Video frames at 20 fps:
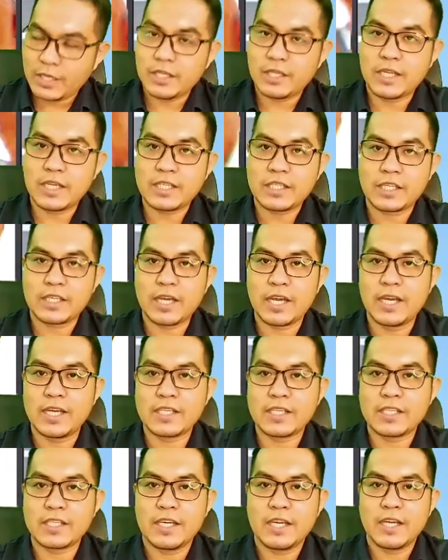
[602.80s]
this
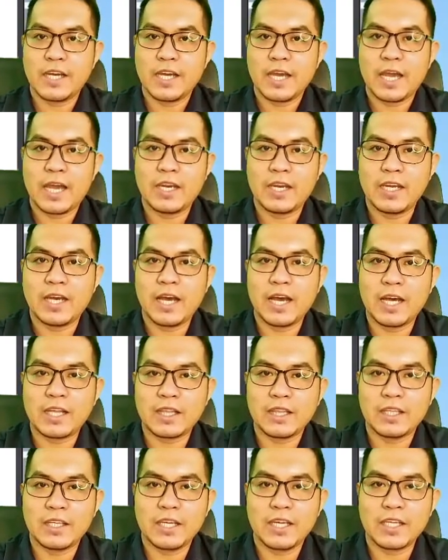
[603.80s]
case, n
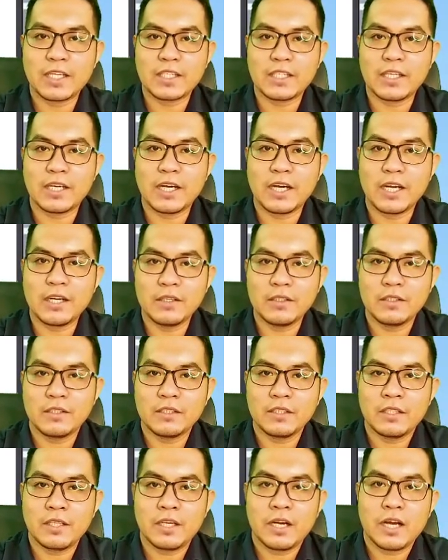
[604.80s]
hat is the
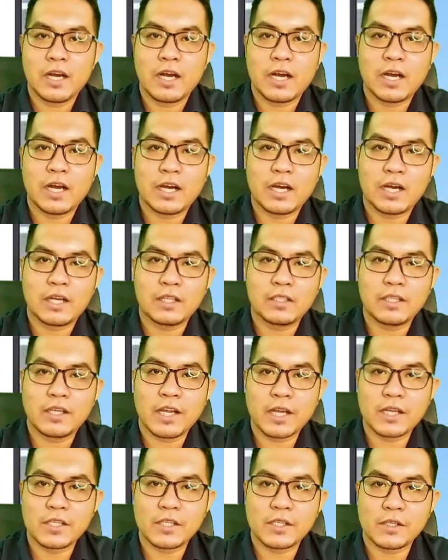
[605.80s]

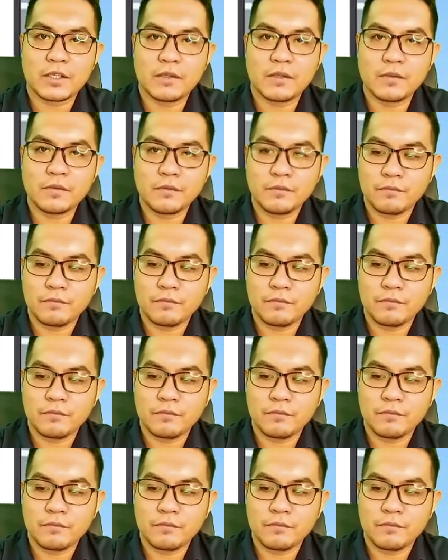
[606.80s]
direction